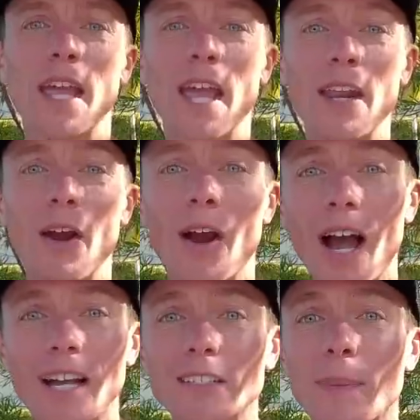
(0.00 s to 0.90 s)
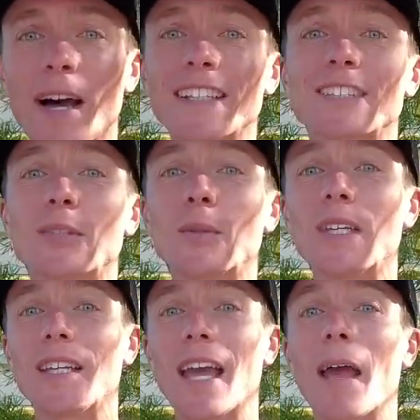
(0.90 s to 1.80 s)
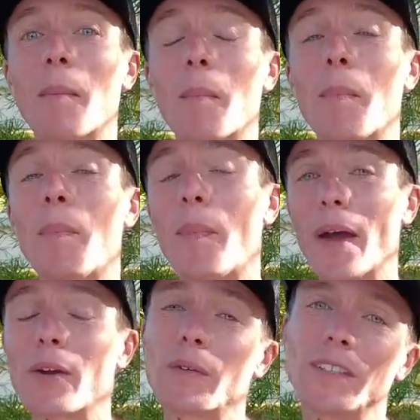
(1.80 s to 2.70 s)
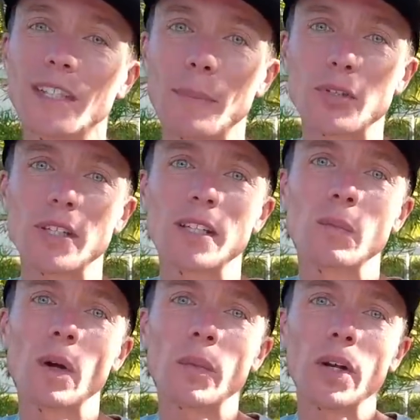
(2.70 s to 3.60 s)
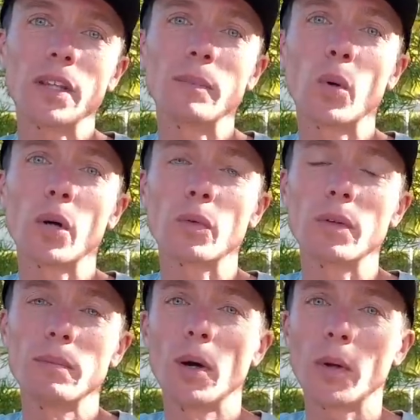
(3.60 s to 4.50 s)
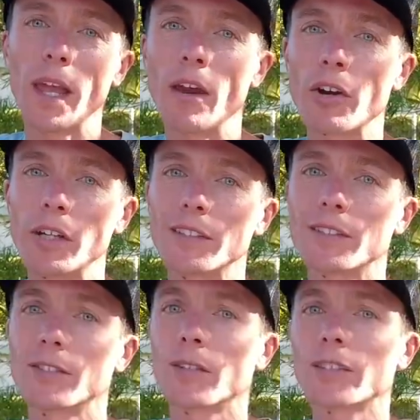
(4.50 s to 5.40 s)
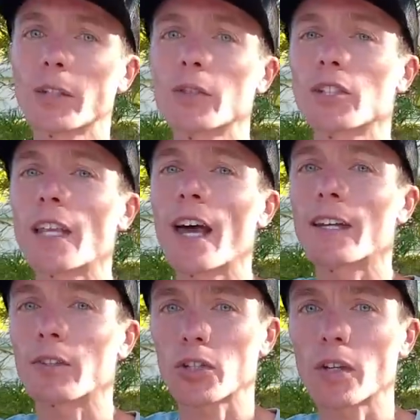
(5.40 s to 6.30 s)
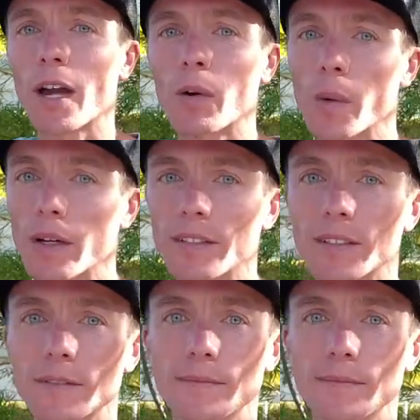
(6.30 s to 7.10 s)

and our hotspots to get better reception when we're in the more remote areas. So let's go inside and I'll show you how it works.